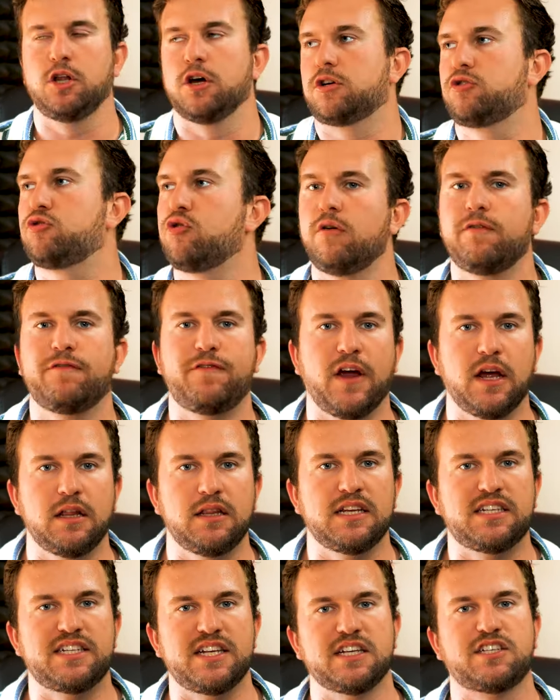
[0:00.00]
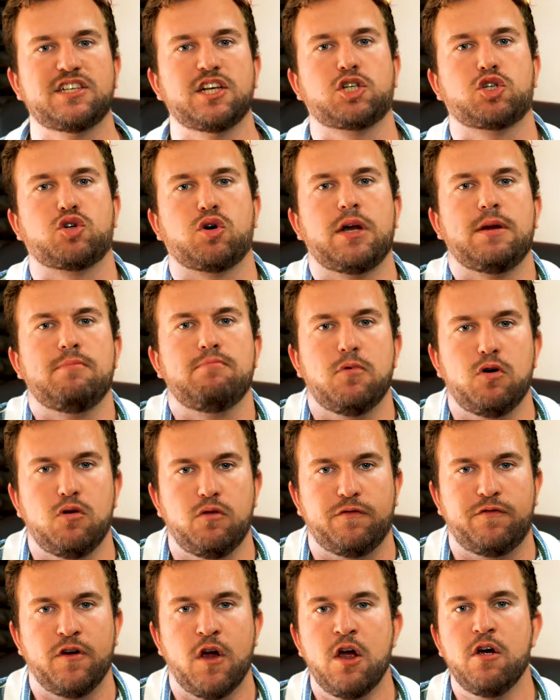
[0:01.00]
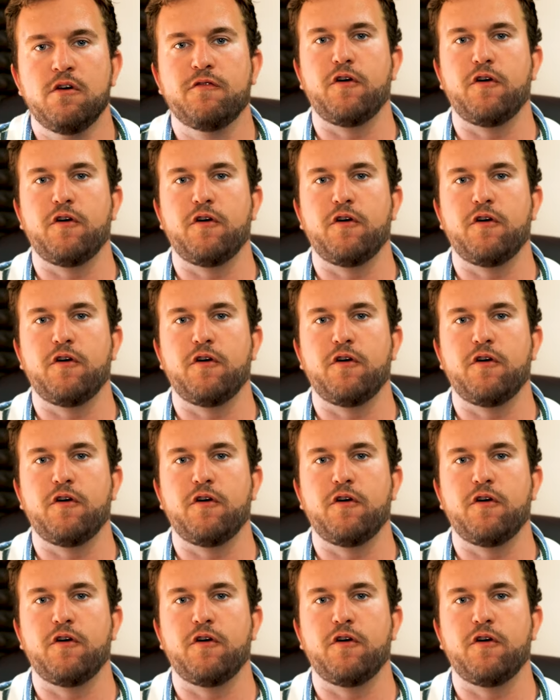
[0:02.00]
Look, João Félix is a dream move